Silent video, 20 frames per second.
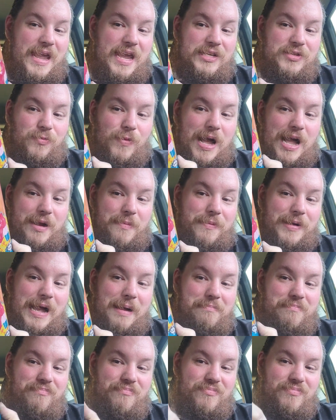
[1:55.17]
It's rock
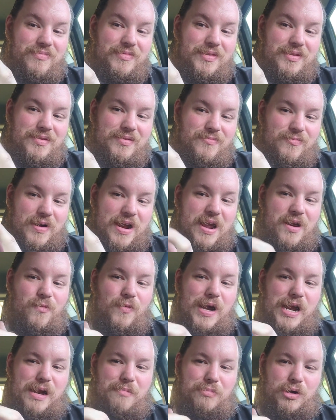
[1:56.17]
pop red,
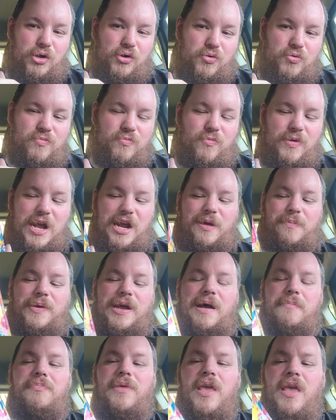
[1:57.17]
white, blue, rocket
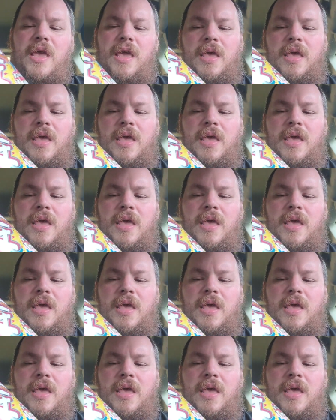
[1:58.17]
pop.